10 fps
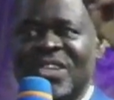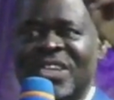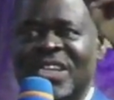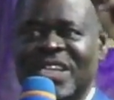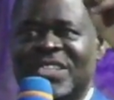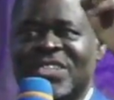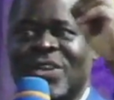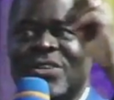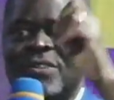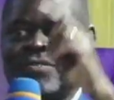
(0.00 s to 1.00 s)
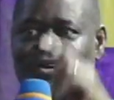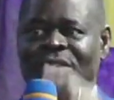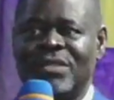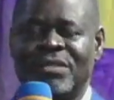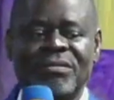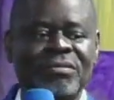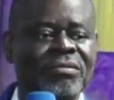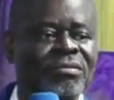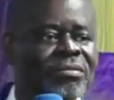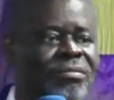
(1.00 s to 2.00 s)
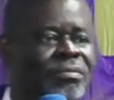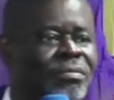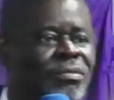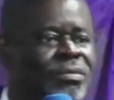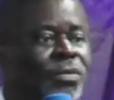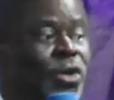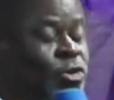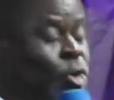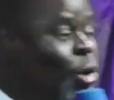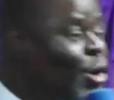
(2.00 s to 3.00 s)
is the Son of God. So